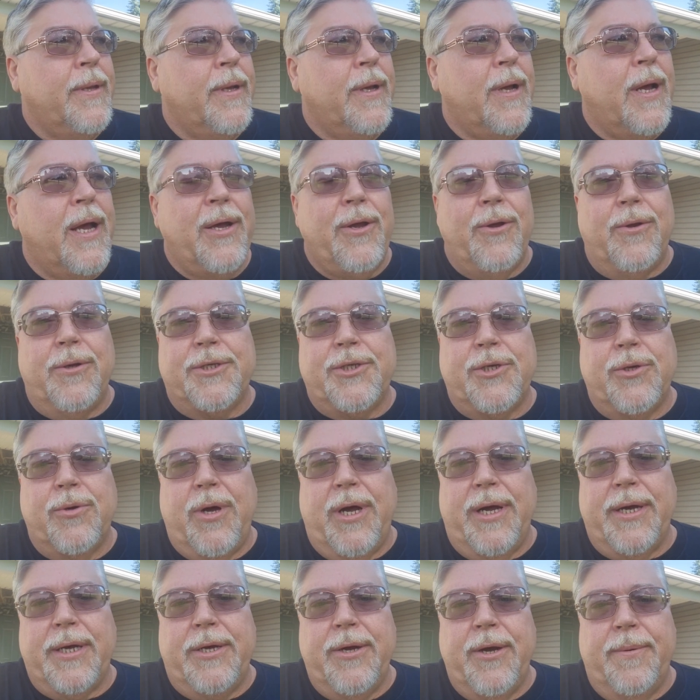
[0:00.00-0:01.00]
I
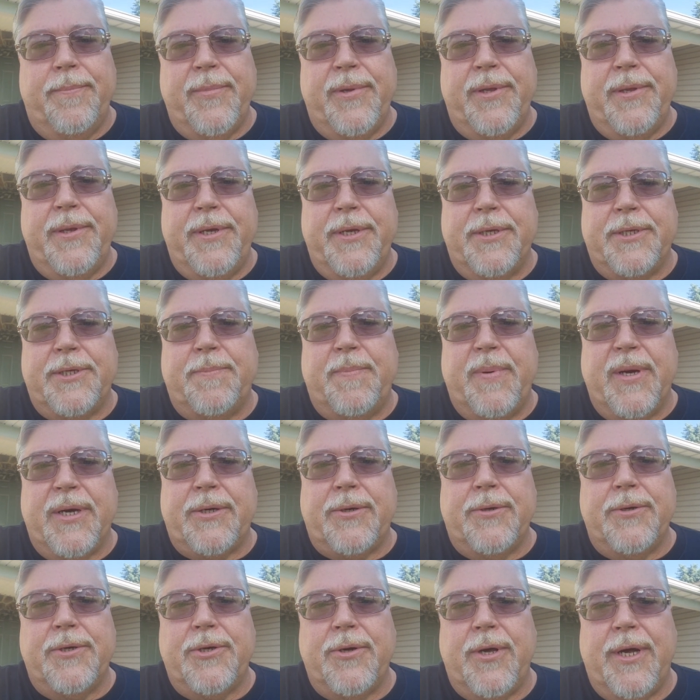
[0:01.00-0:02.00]
accompany the
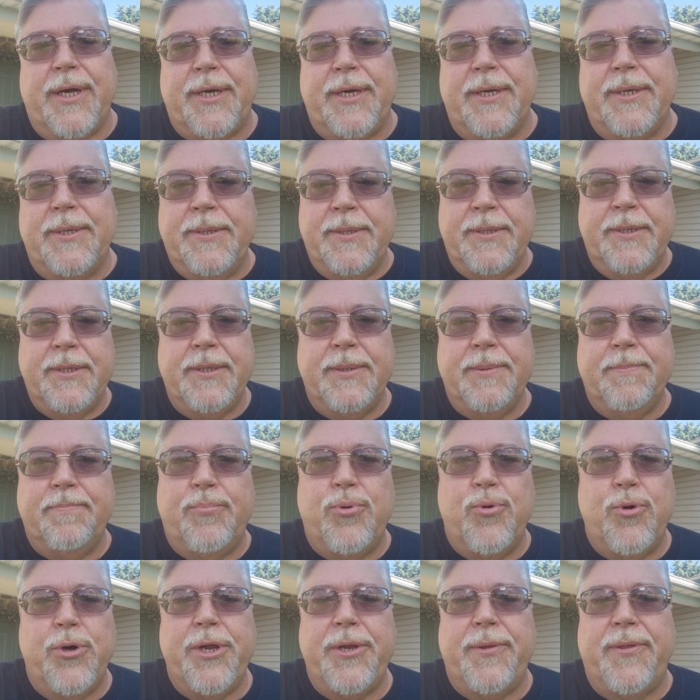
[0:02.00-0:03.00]
inspector so I can
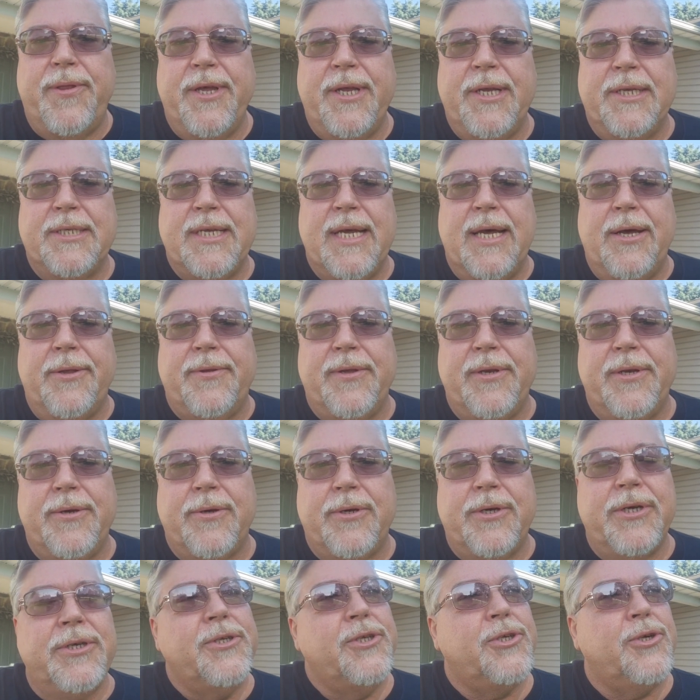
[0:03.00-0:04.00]
point things out that
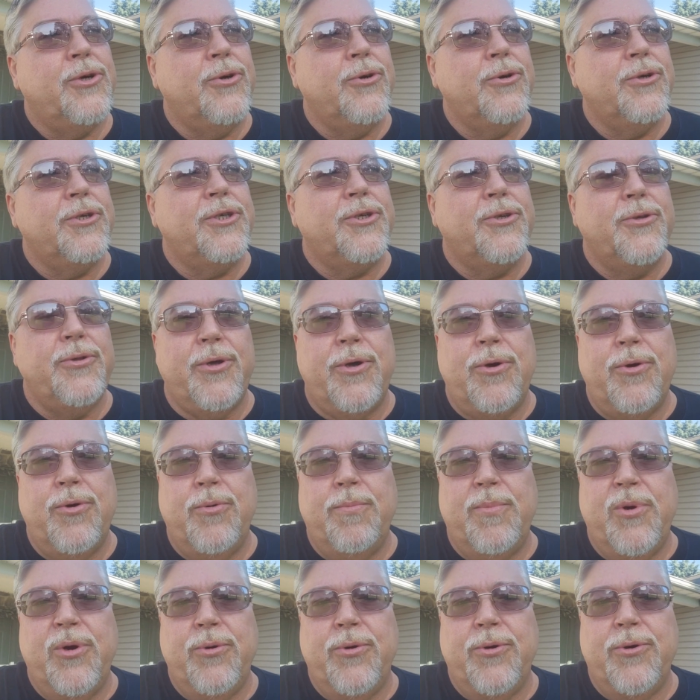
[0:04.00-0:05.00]
are concerns to the
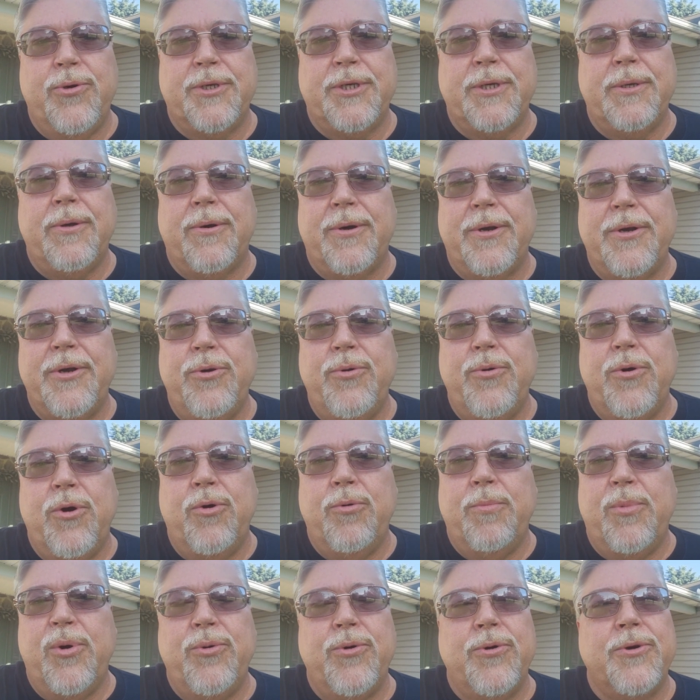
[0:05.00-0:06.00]
homeowners or the new
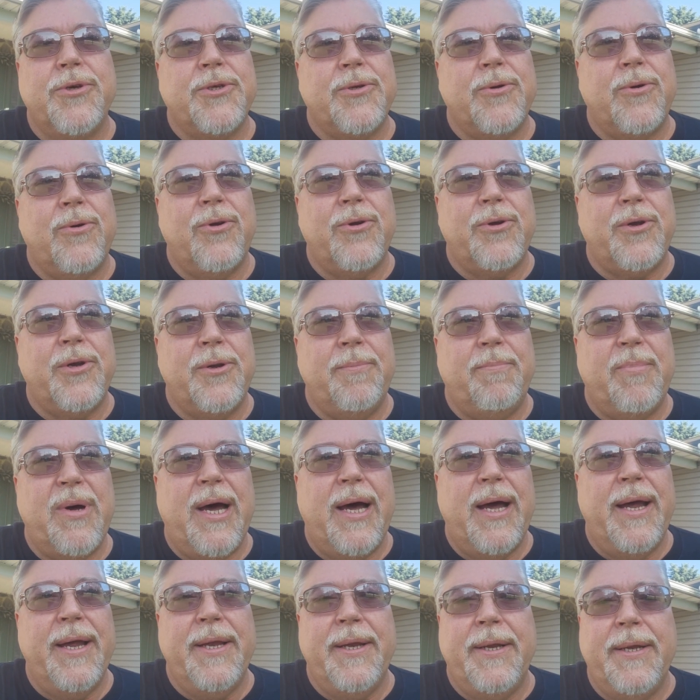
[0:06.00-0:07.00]
homeowners that are looking to
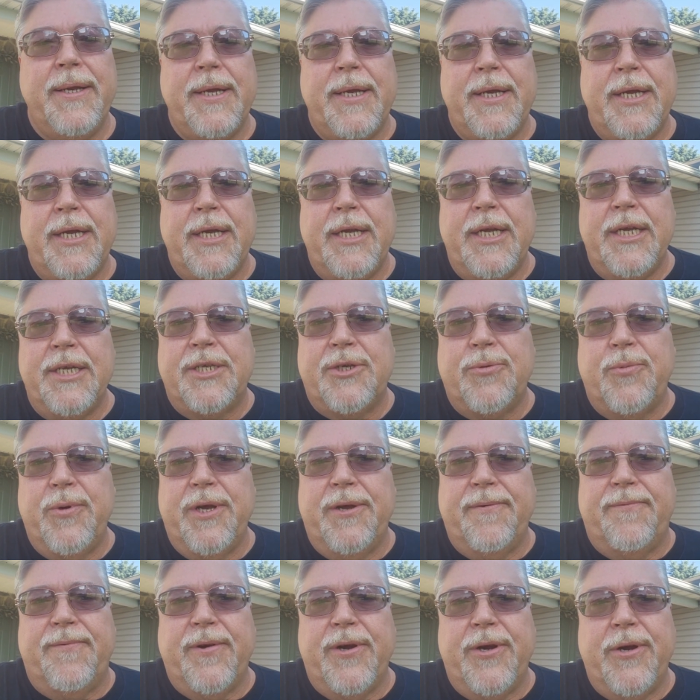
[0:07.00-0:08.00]
buy it, so
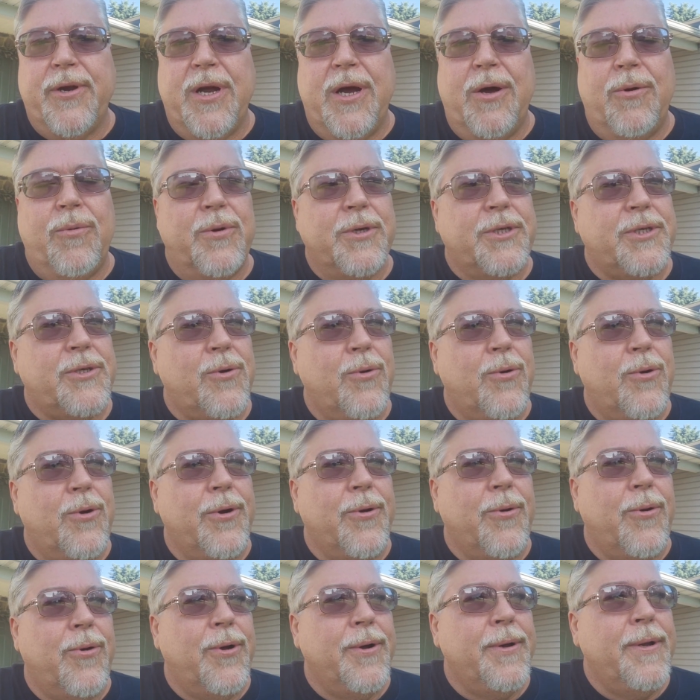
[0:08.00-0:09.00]
we can figure out what's
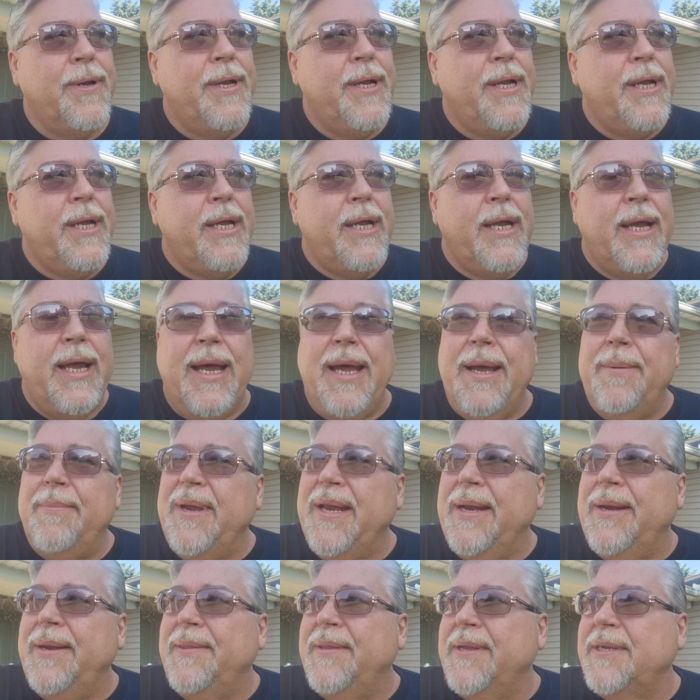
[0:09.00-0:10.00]
going on. I
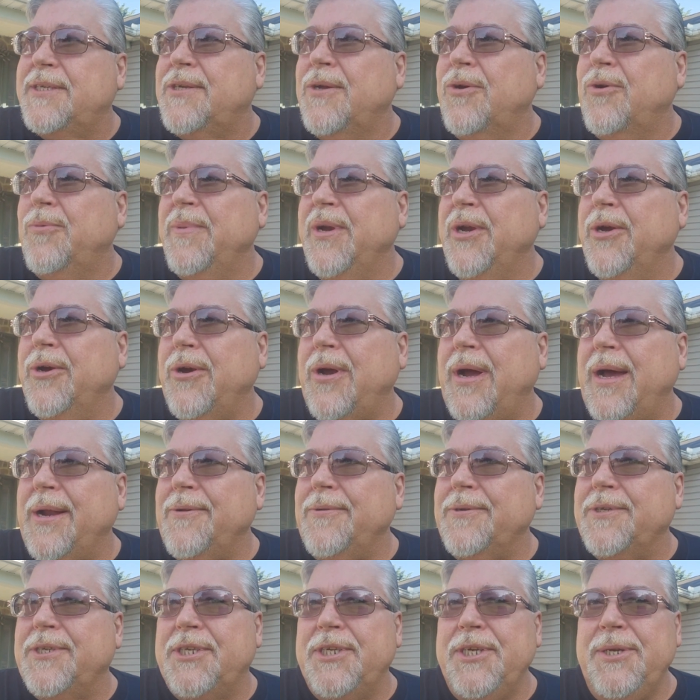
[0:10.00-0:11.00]
mean, this home here, I
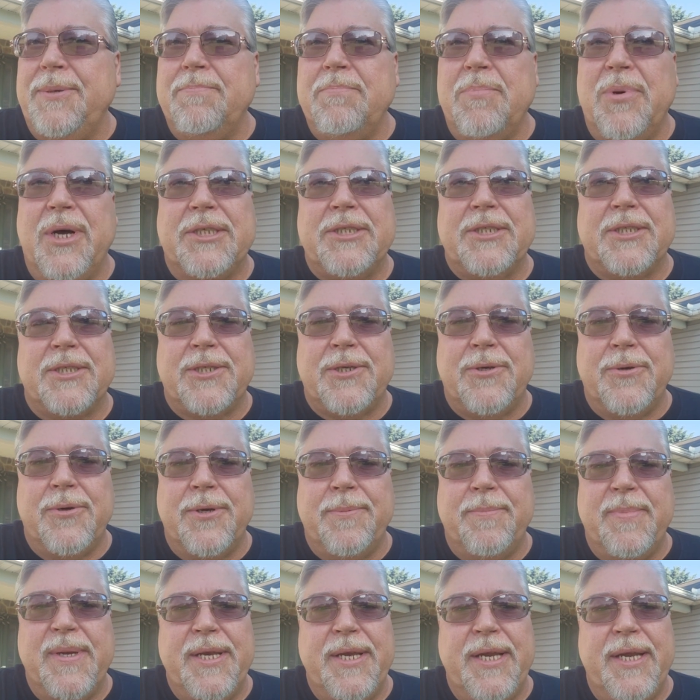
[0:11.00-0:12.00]
don't see much that's
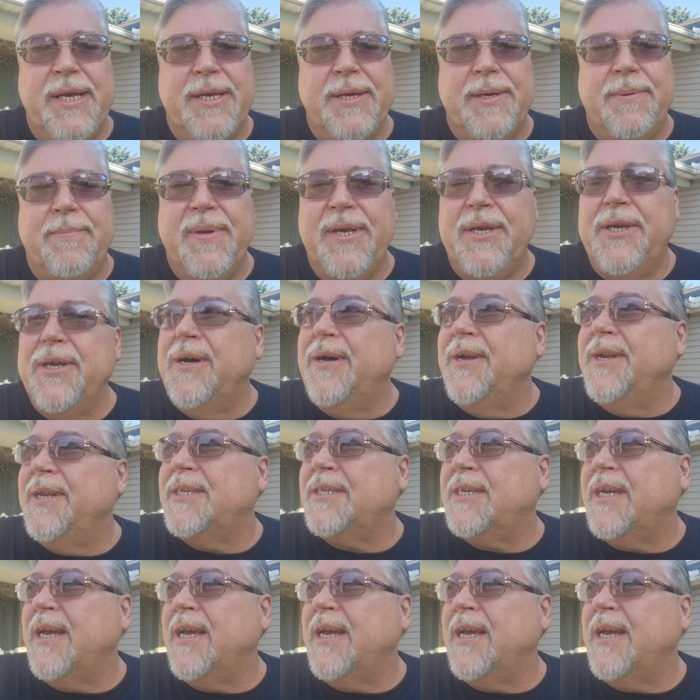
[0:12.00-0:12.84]
going to be needed to be done. It's